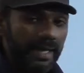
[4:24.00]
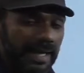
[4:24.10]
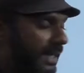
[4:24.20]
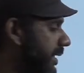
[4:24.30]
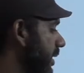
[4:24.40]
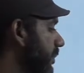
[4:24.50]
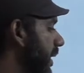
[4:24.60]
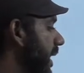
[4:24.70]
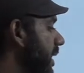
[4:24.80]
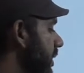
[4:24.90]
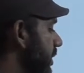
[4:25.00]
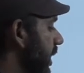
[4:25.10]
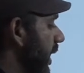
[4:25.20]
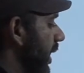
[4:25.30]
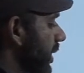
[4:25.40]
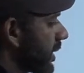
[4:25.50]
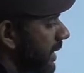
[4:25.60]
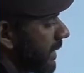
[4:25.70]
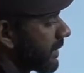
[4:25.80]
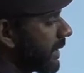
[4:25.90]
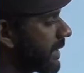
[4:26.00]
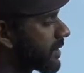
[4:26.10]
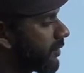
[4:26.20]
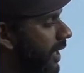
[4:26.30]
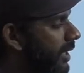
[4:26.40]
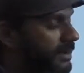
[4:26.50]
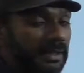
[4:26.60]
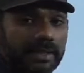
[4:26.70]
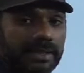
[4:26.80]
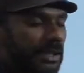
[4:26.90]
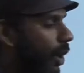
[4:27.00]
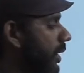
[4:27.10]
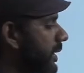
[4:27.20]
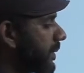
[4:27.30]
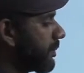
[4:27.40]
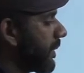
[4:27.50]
and remained there till his father called him